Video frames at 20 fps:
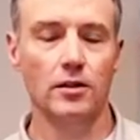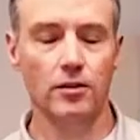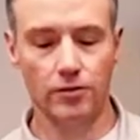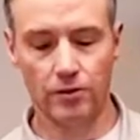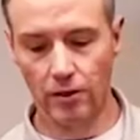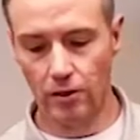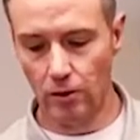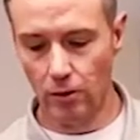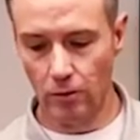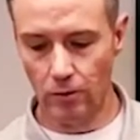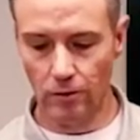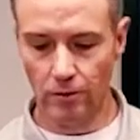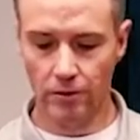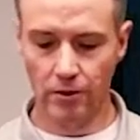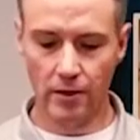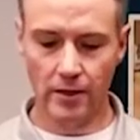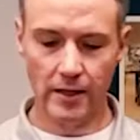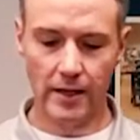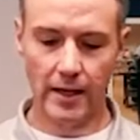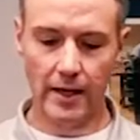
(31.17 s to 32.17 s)
So
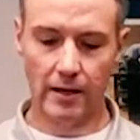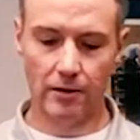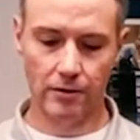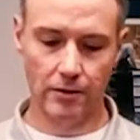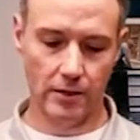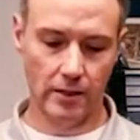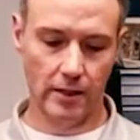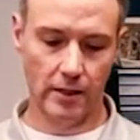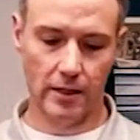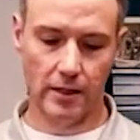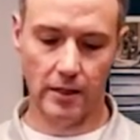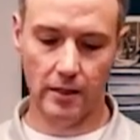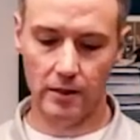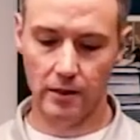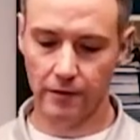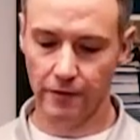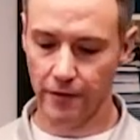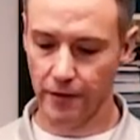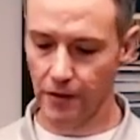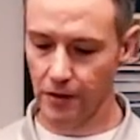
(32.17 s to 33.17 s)
starting out,
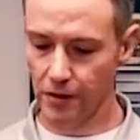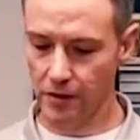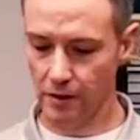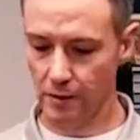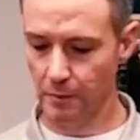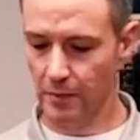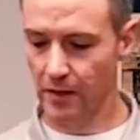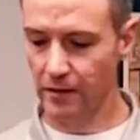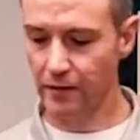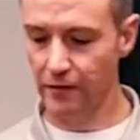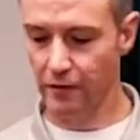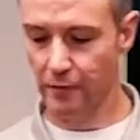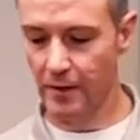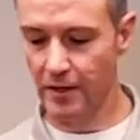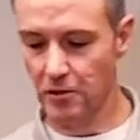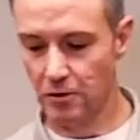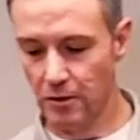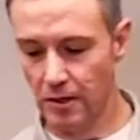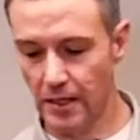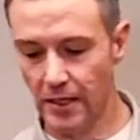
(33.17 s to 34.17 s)
the first bit of
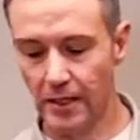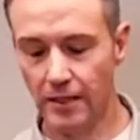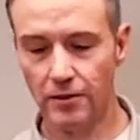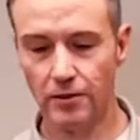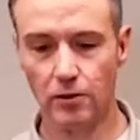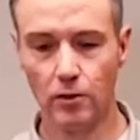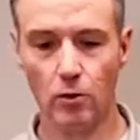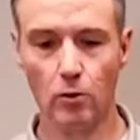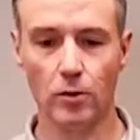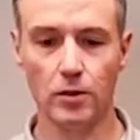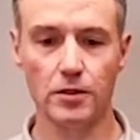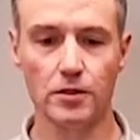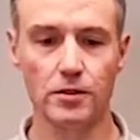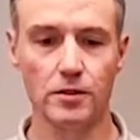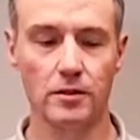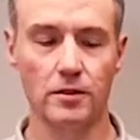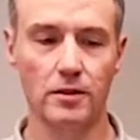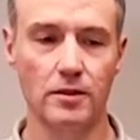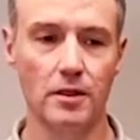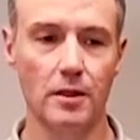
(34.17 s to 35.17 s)
information you need is, of
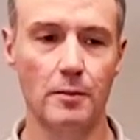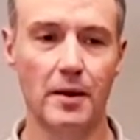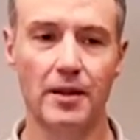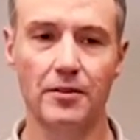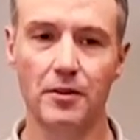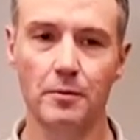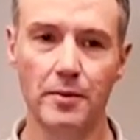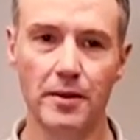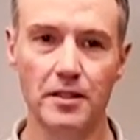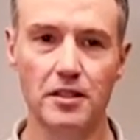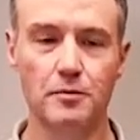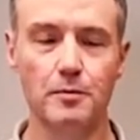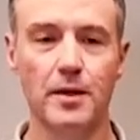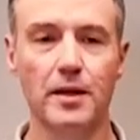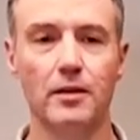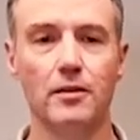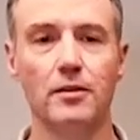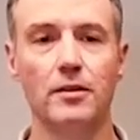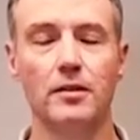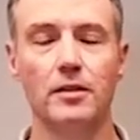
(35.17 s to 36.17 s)
course, about the base
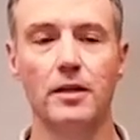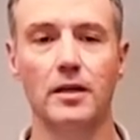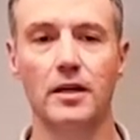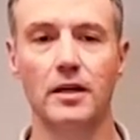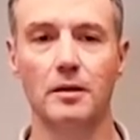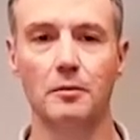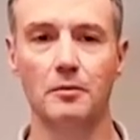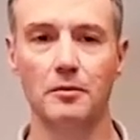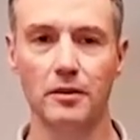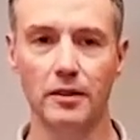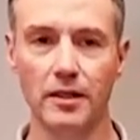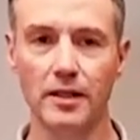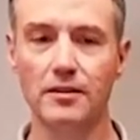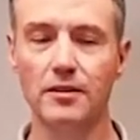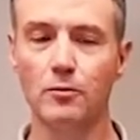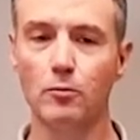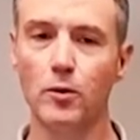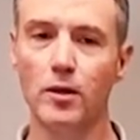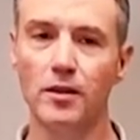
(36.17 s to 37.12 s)
belt. Length and